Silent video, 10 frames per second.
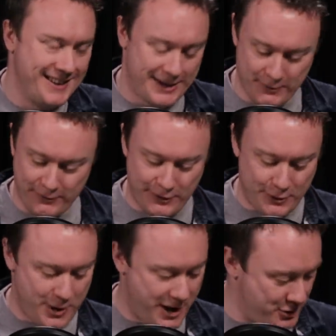and
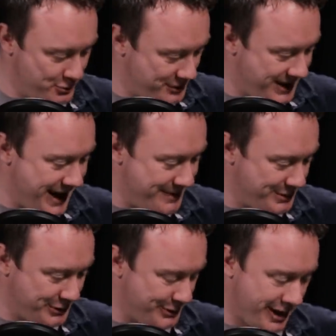flew hundred
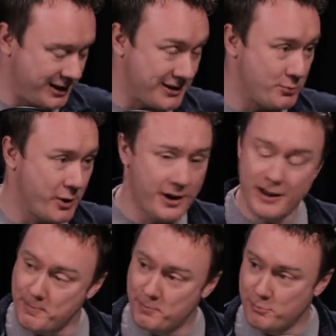gamers who I guess they'd won like
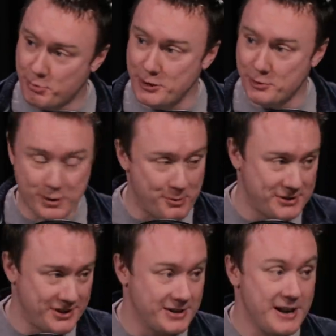a Pringles
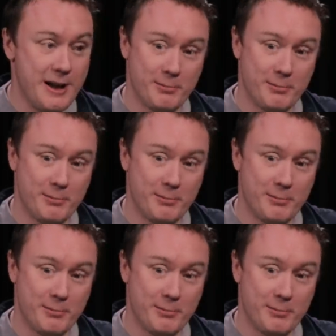competition. Wow.